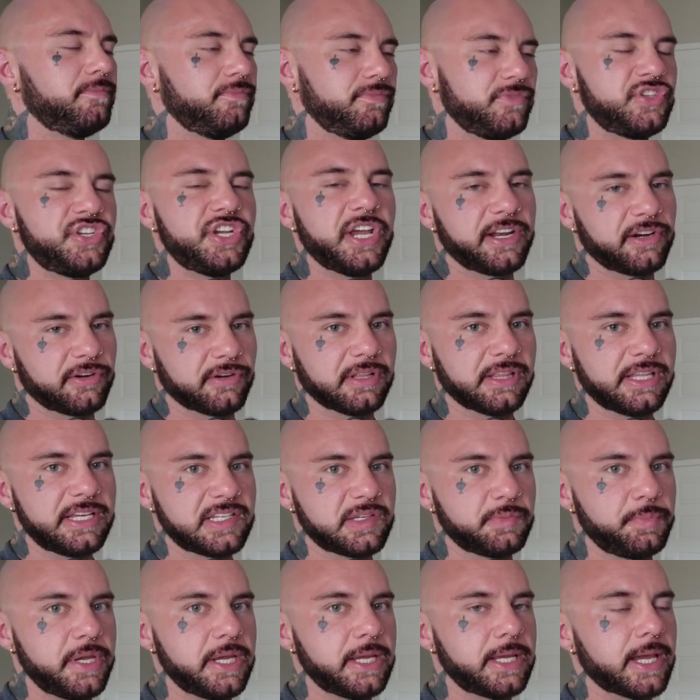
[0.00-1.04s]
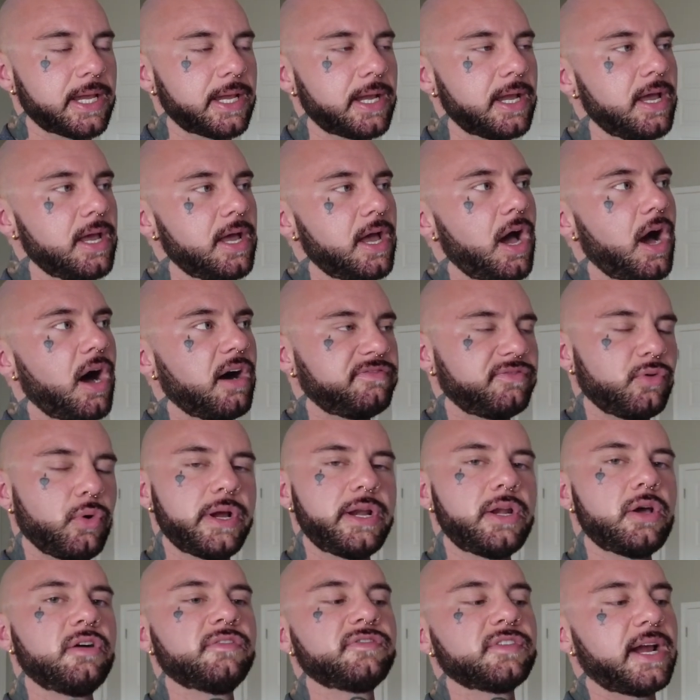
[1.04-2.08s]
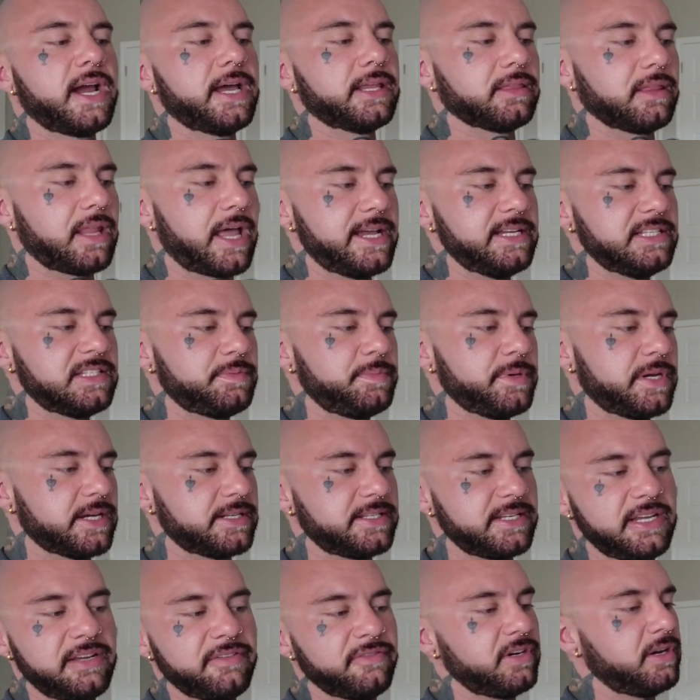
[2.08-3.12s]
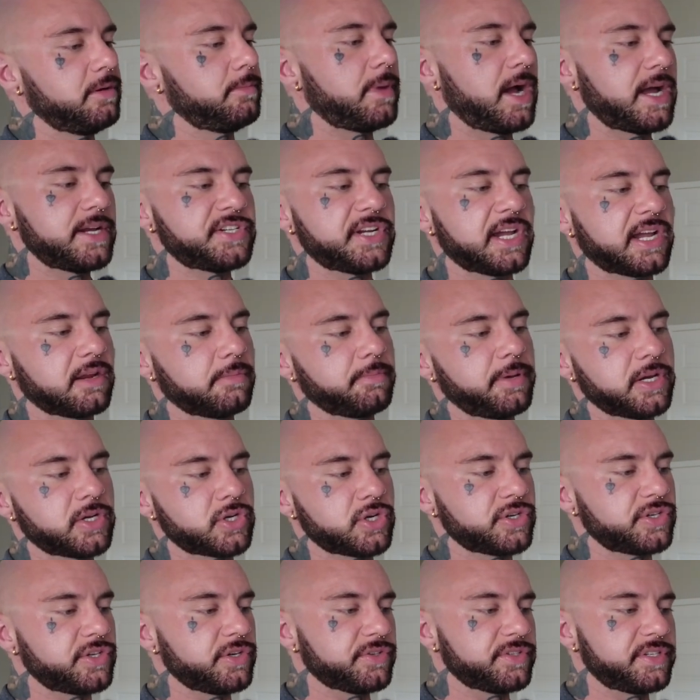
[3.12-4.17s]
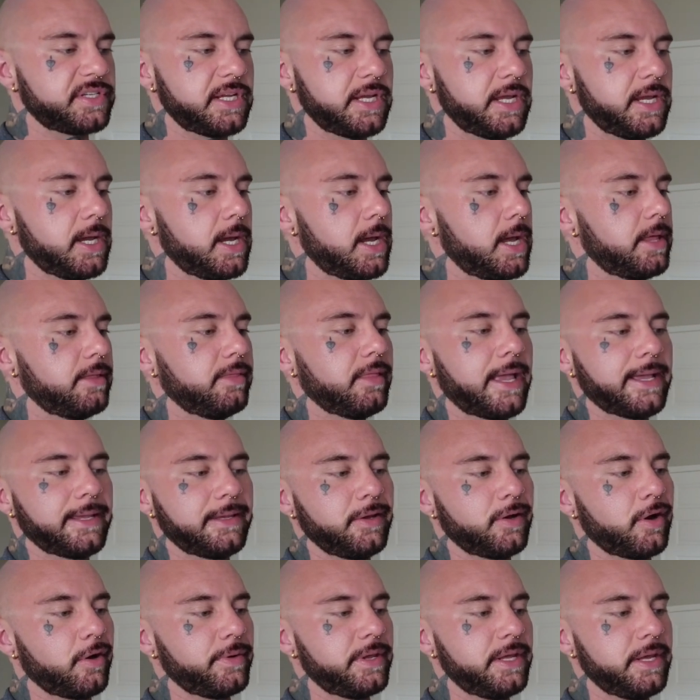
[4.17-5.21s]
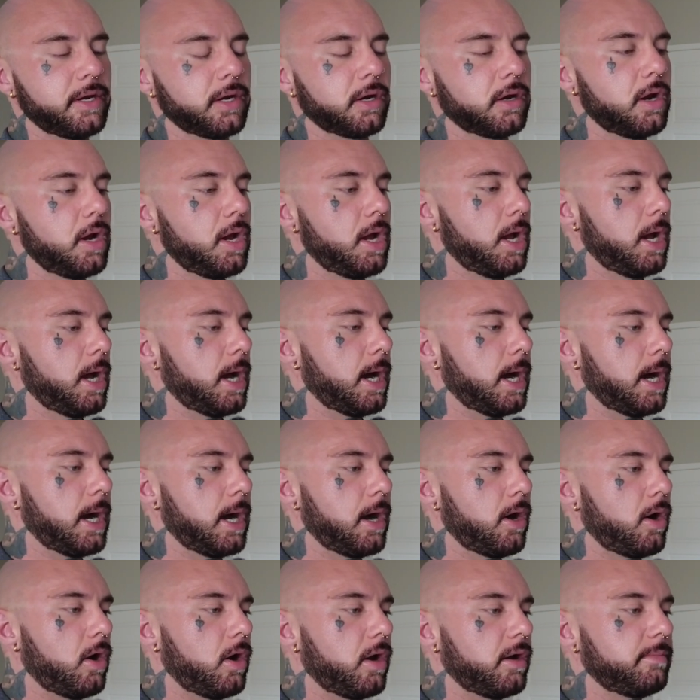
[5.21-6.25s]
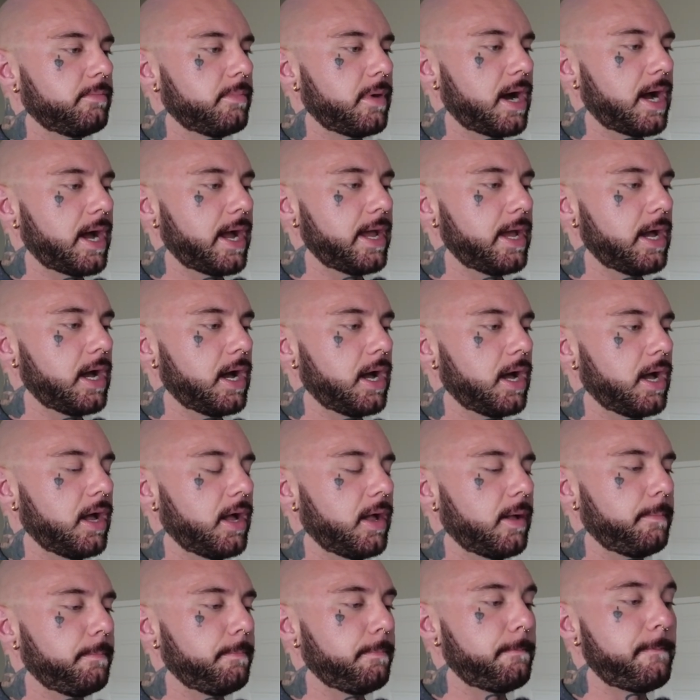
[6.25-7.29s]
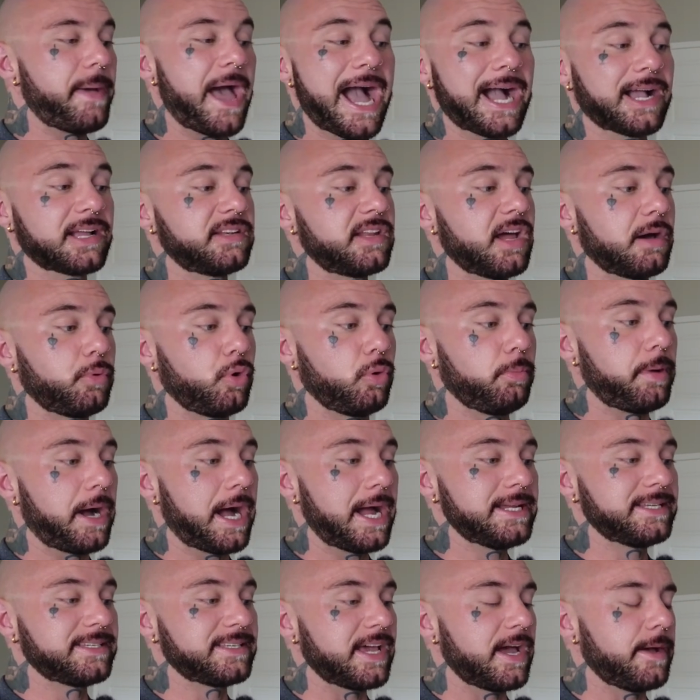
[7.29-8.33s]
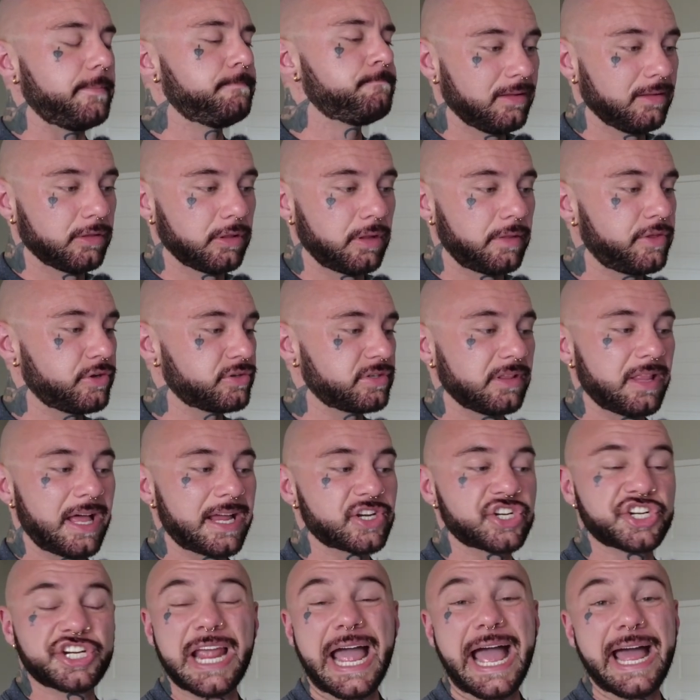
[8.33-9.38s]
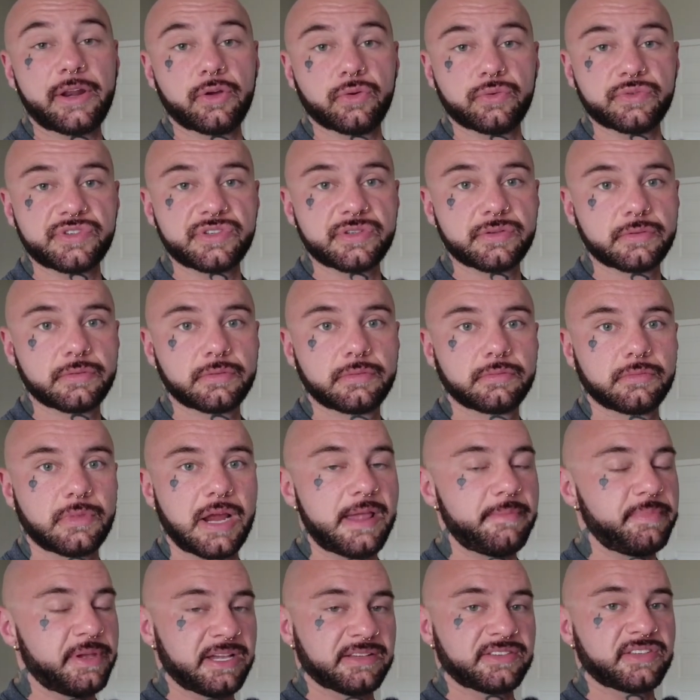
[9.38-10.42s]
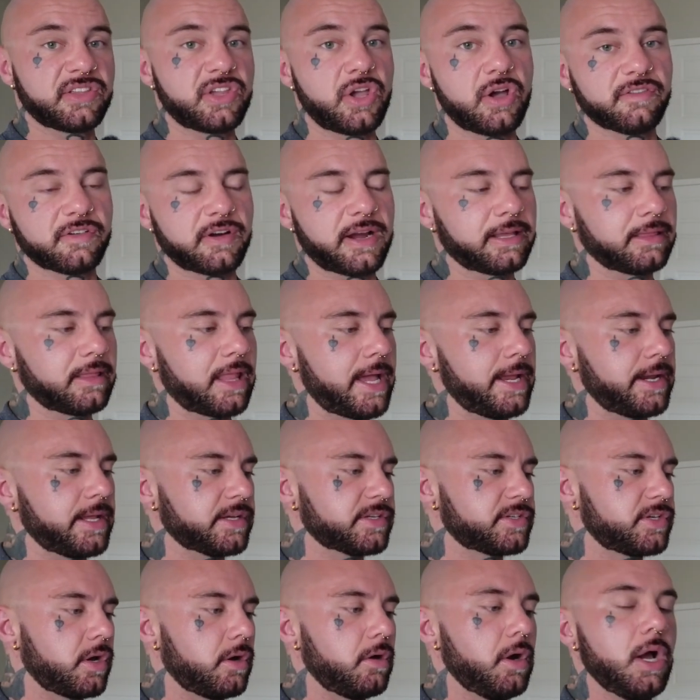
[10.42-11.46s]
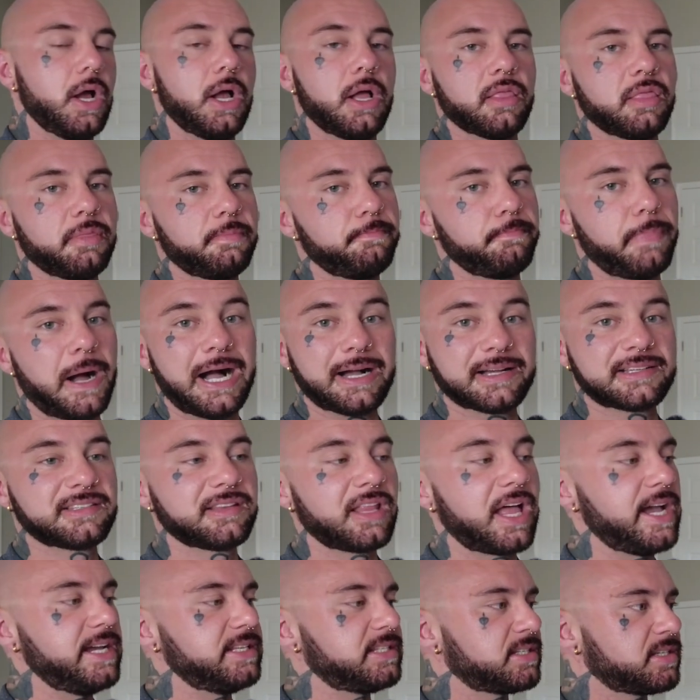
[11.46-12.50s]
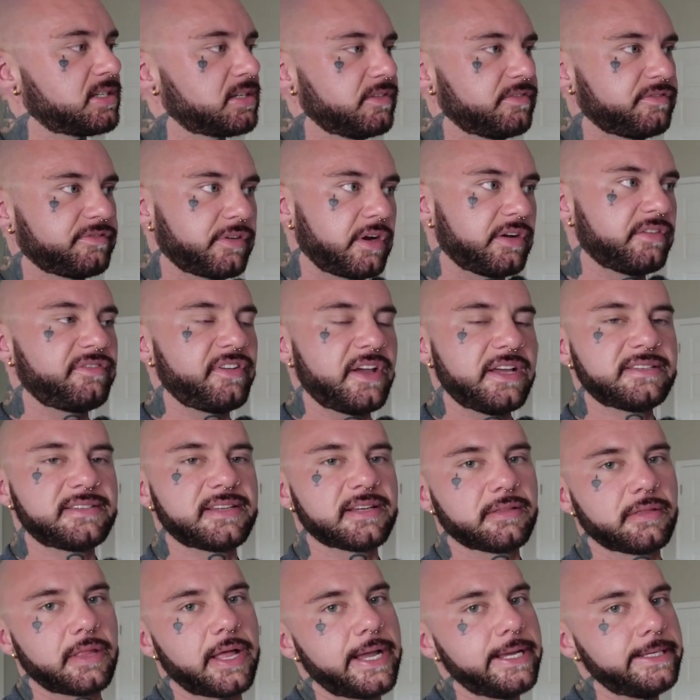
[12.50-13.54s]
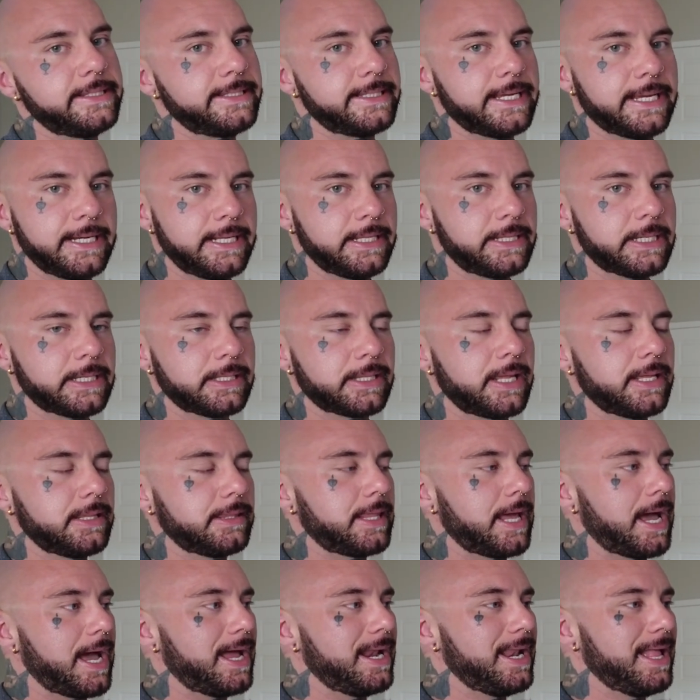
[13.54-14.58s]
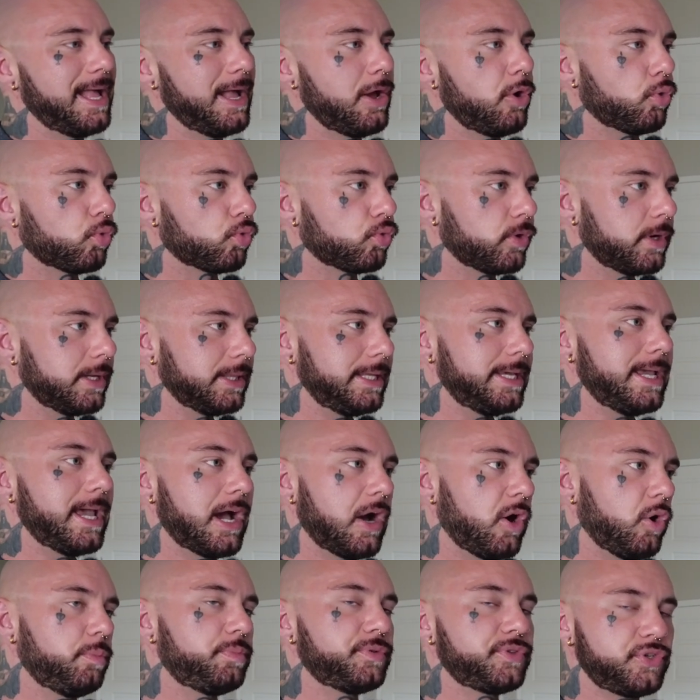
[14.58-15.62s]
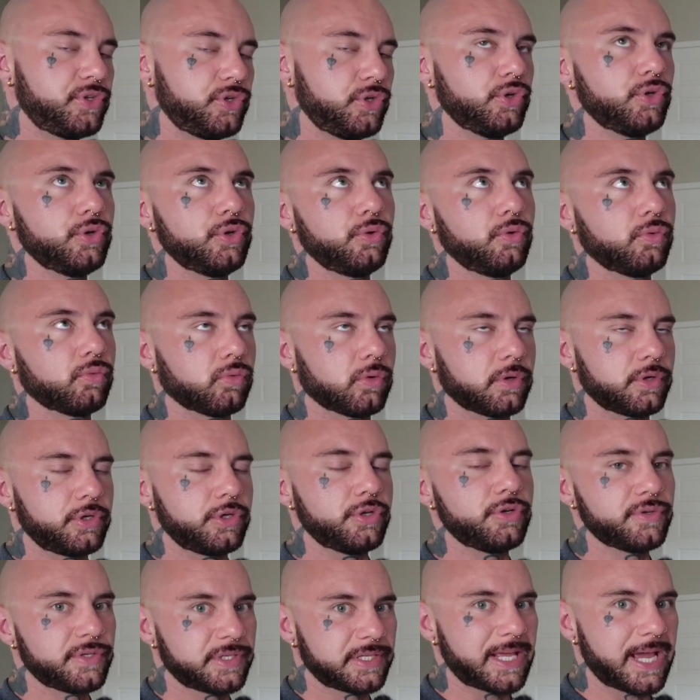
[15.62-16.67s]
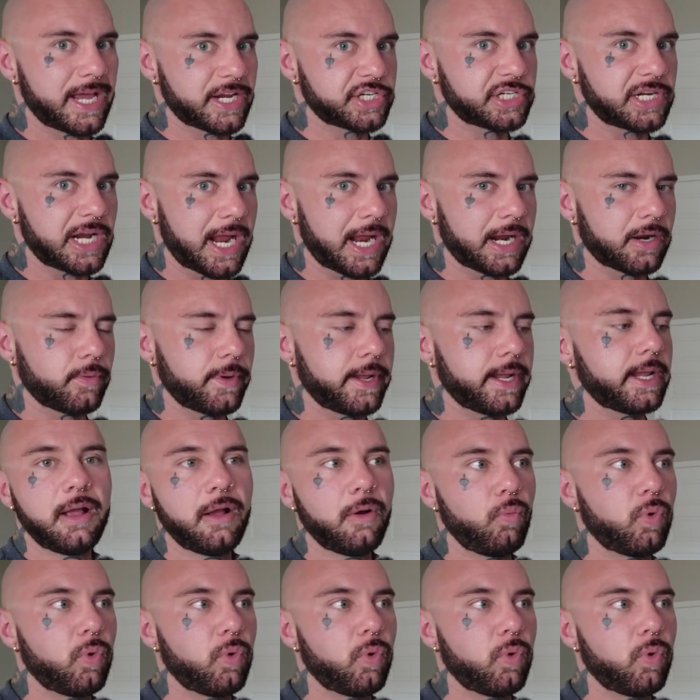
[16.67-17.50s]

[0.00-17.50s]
generally speaking. Avoid overhead lights, because even in my check-in pictures, you'll see, like, you know, here on my back double bicep, there's a lot of shadows, right? Because of the overhead lighting. So box lights, front-facing lights, anything like that really help to reduce that shadowing.